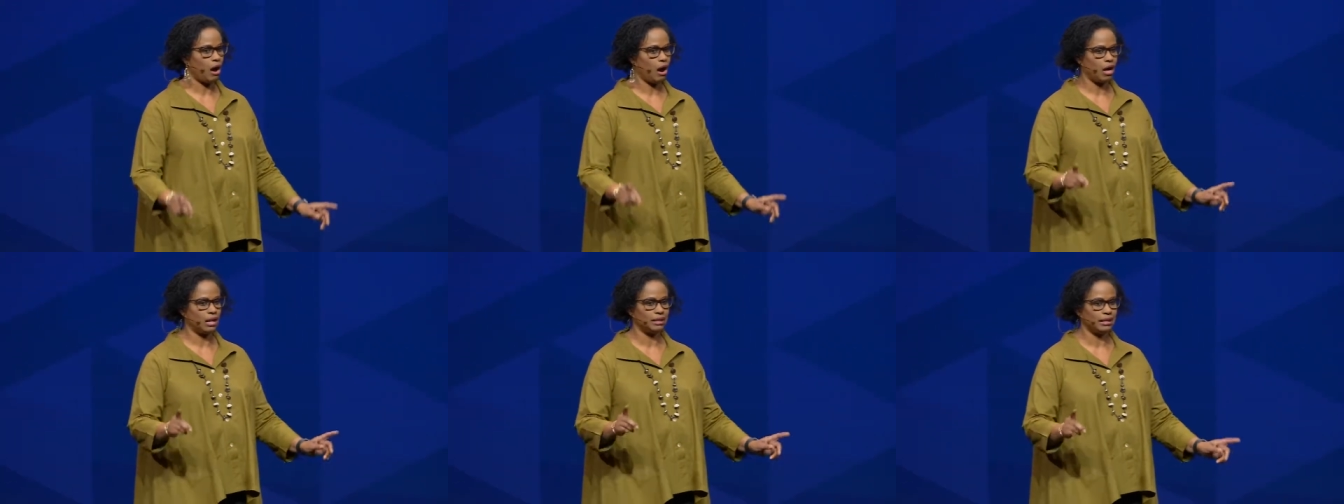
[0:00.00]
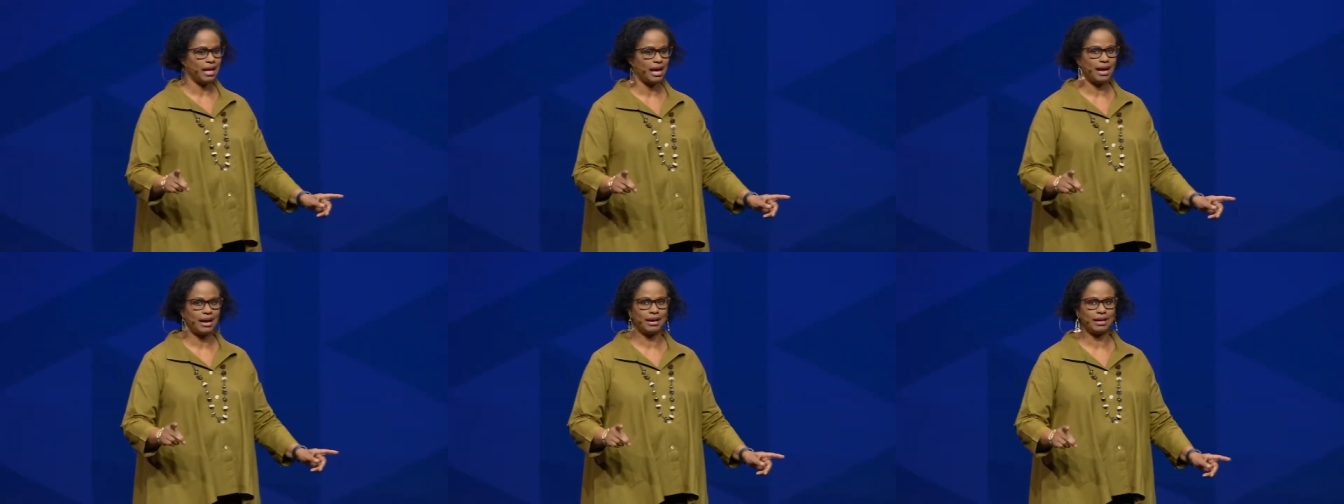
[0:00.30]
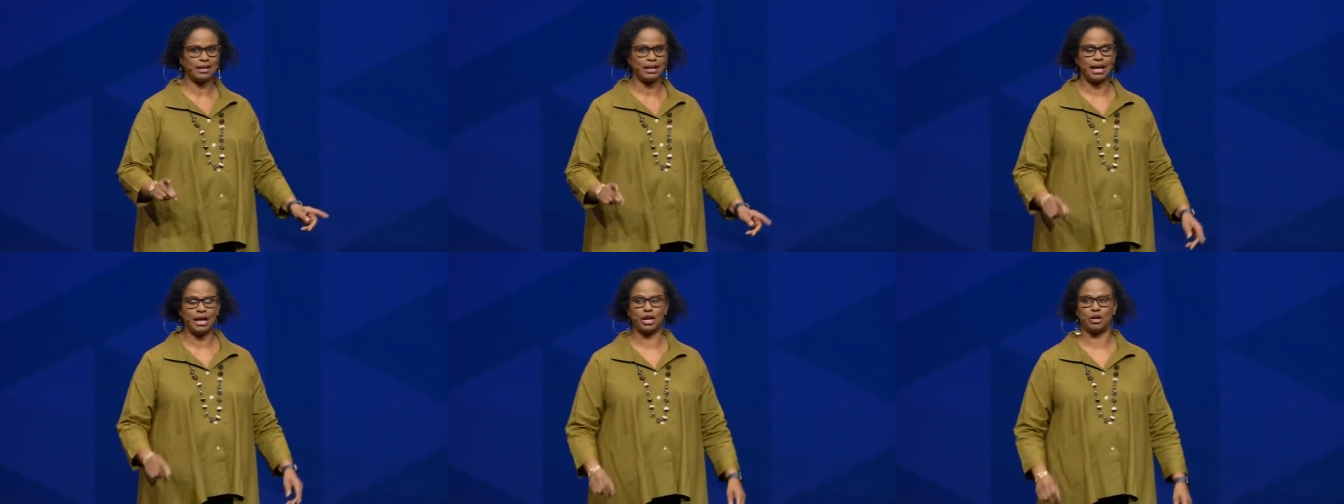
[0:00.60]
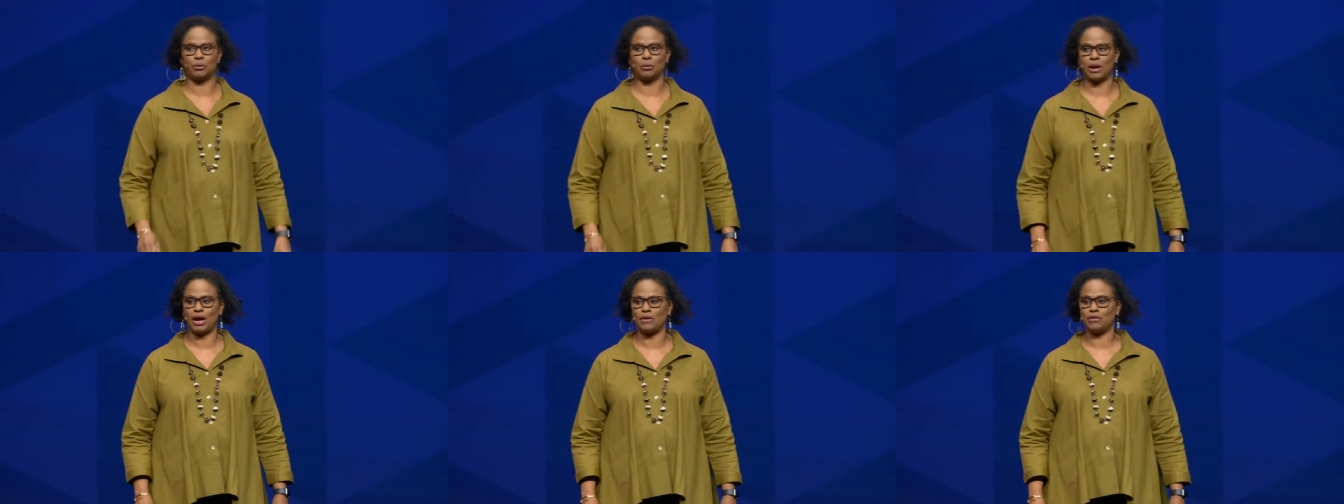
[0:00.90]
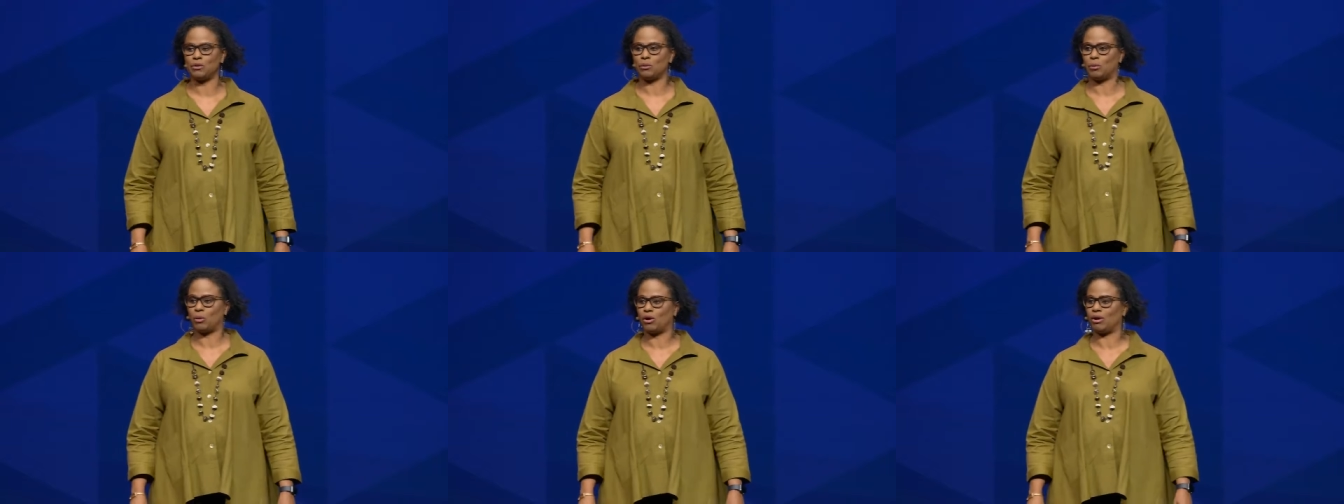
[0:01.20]
online, and
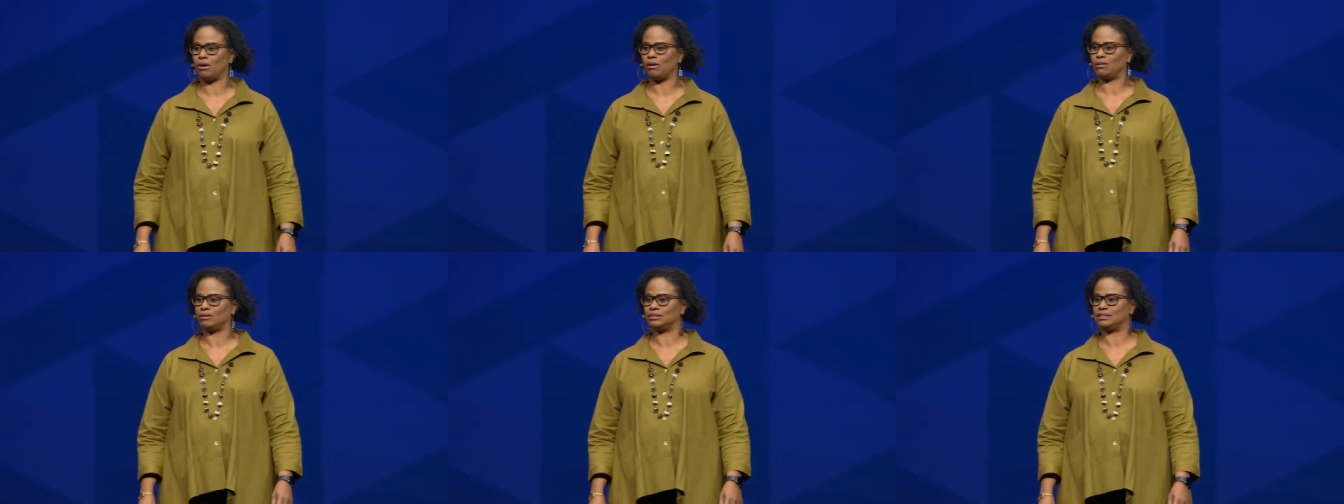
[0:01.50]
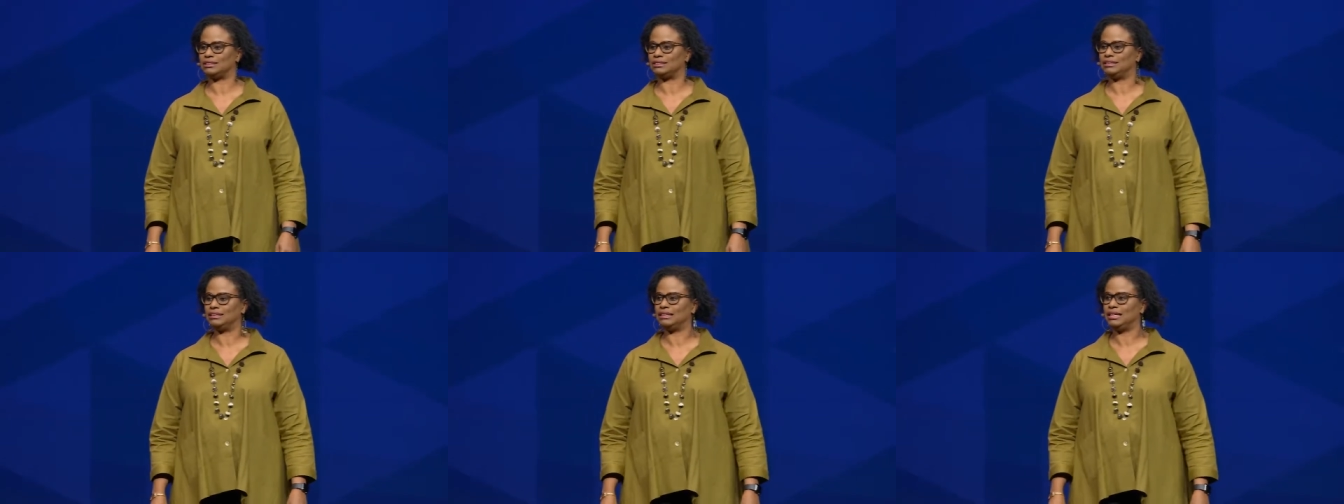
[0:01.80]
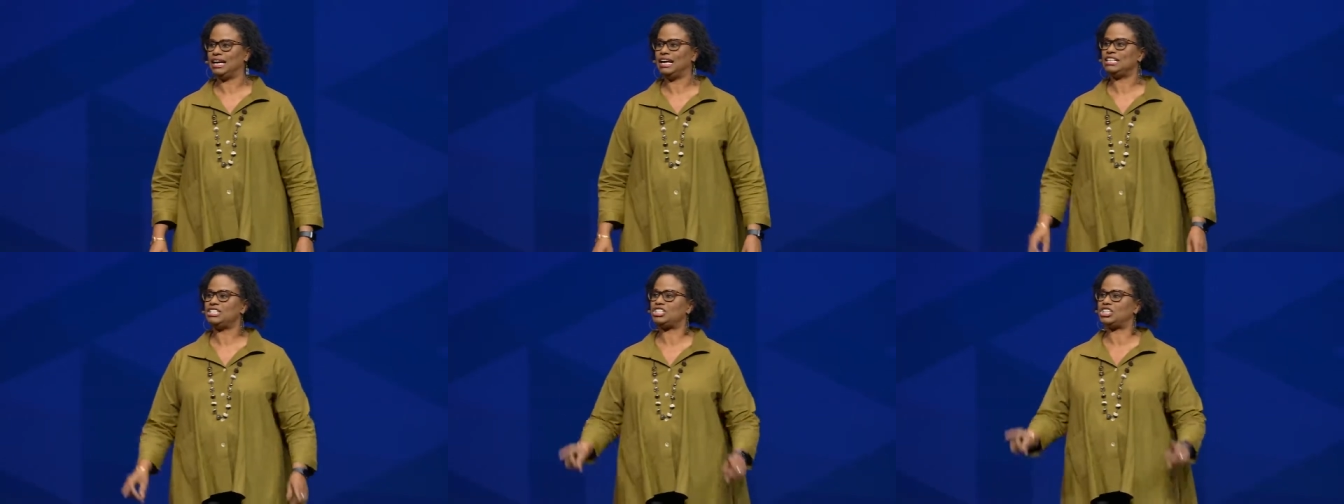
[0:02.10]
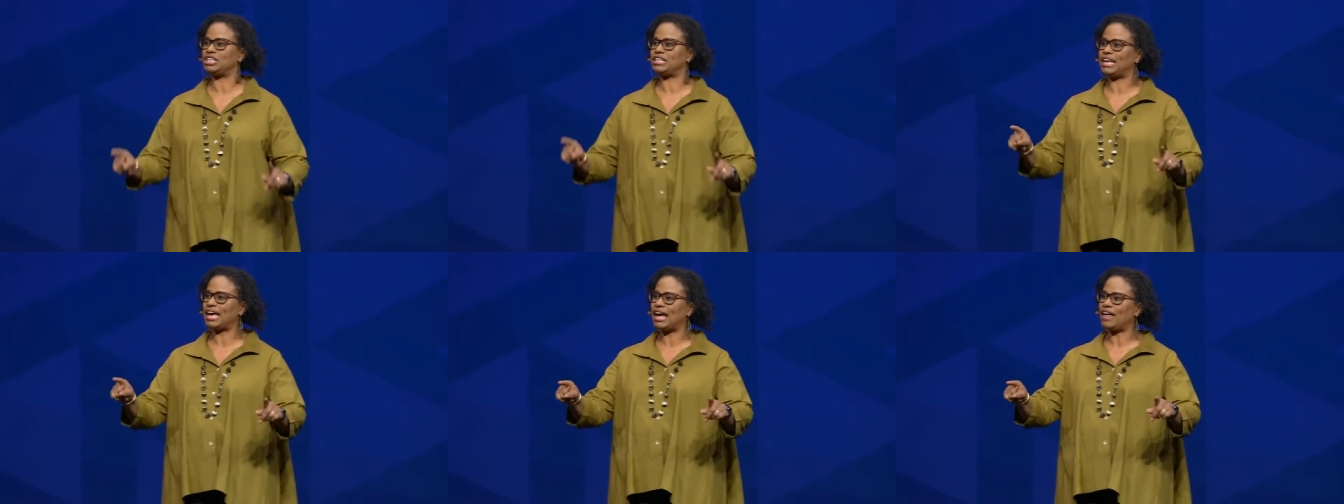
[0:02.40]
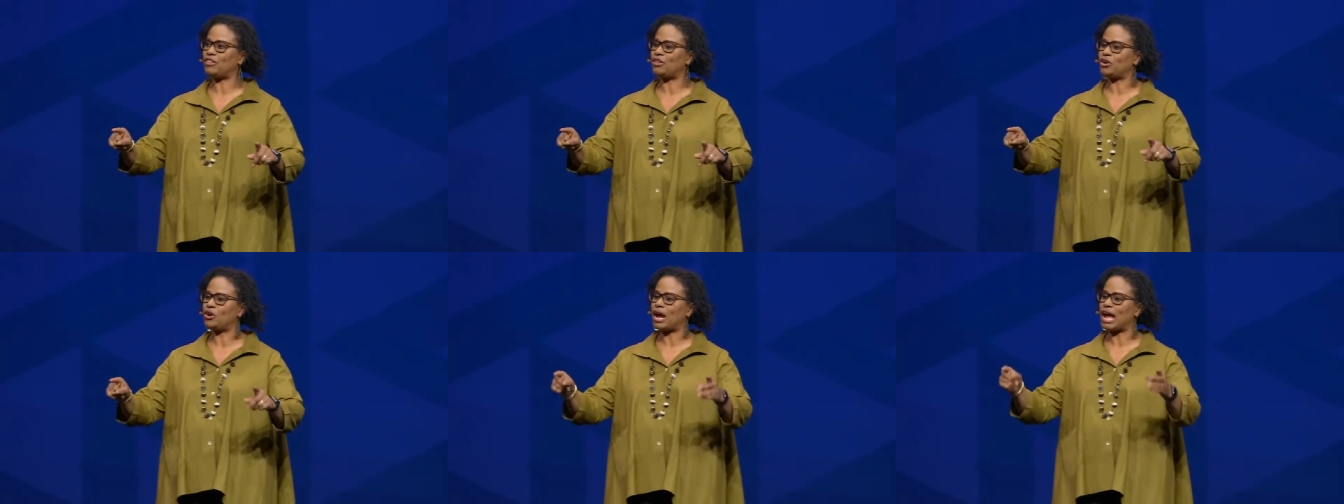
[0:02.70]
around the world,
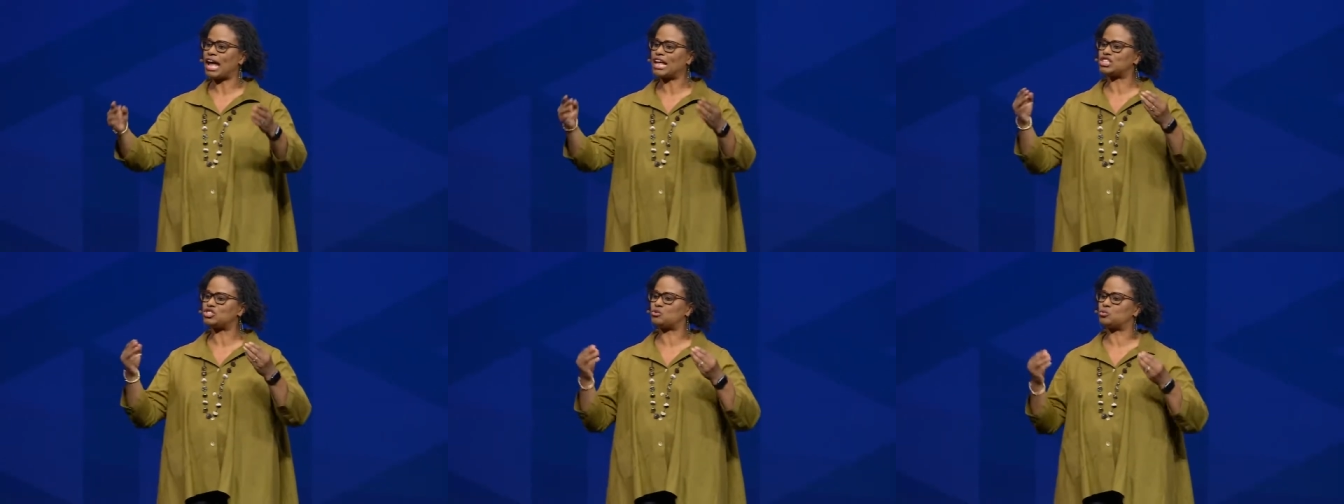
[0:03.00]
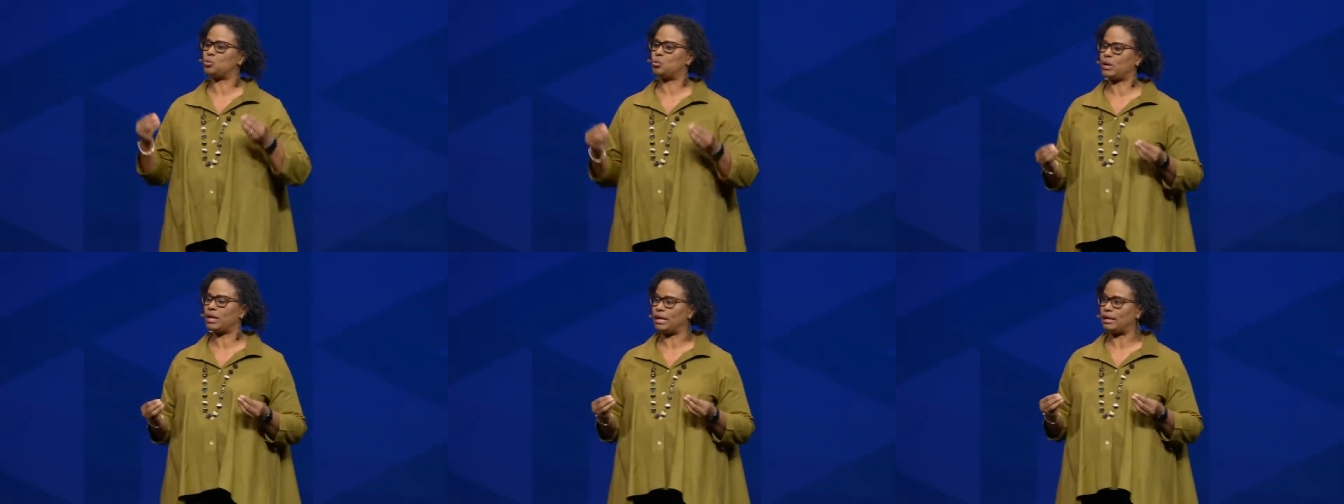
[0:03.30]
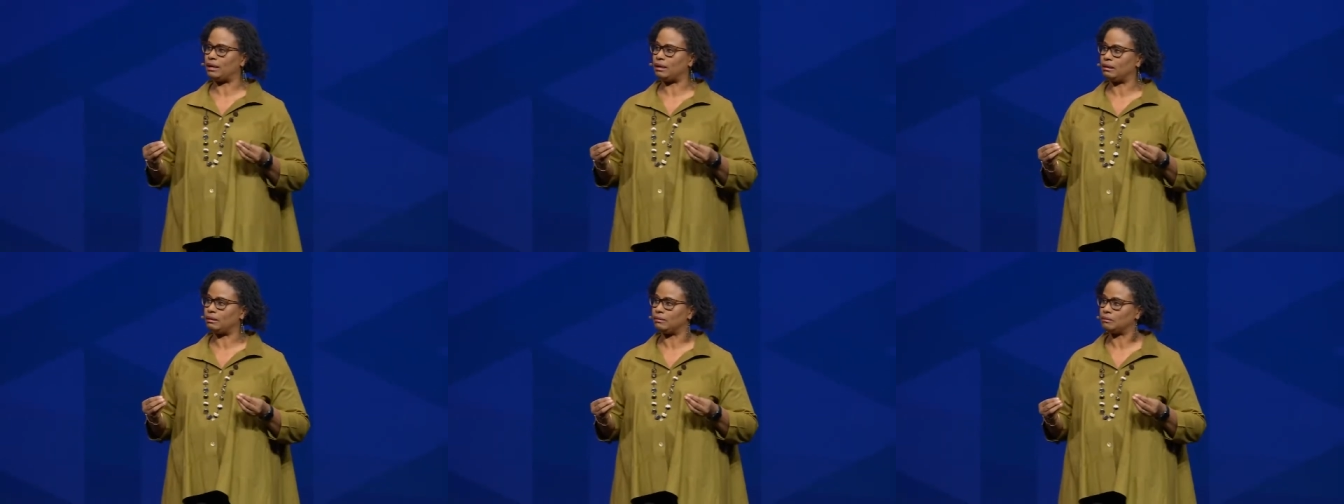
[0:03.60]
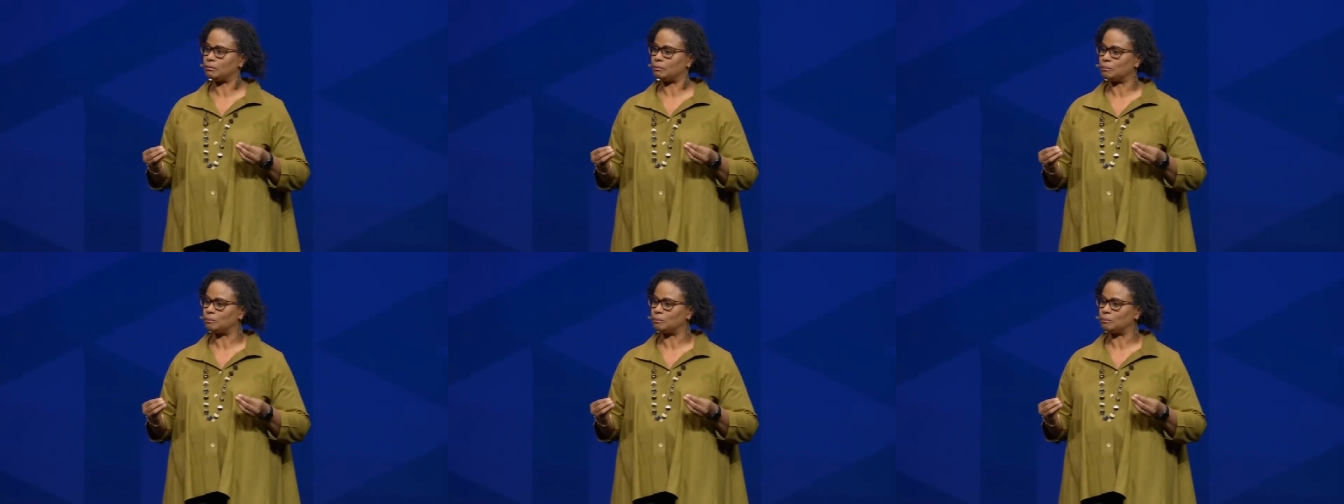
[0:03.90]
together as we.